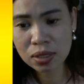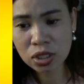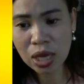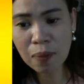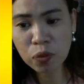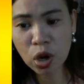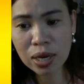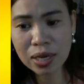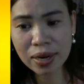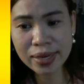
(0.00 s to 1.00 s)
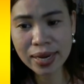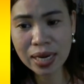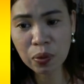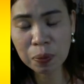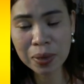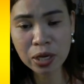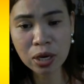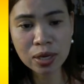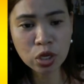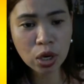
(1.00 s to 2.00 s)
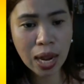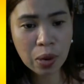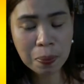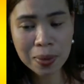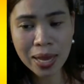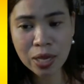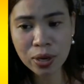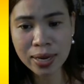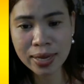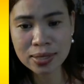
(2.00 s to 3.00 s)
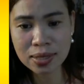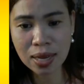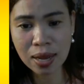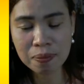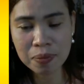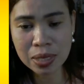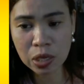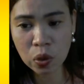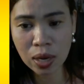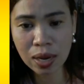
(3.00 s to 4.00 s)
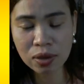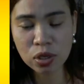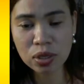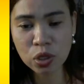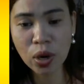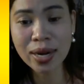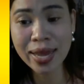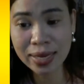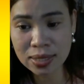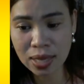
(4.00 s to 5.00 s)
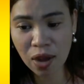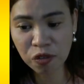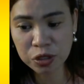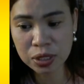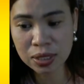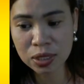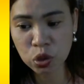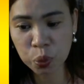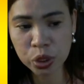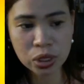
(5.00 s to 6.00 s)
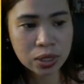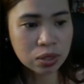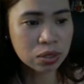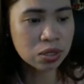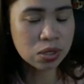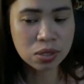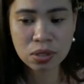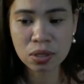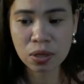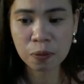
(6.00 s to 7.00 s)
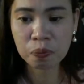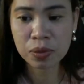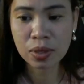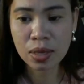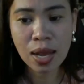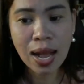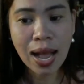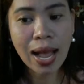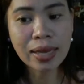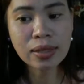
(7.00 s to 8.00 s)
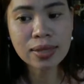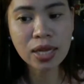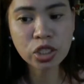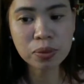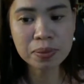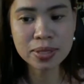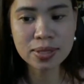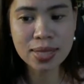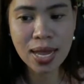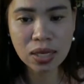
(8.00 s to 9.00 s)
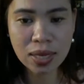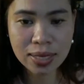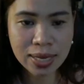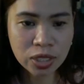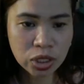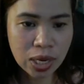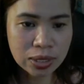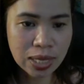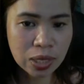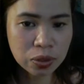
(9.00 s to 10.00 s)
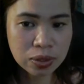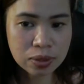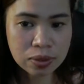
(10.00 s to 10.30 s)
Champ Collier, again, I will play your next video. You are next after the super chatters. And Dutch Bisdak, again, shout out.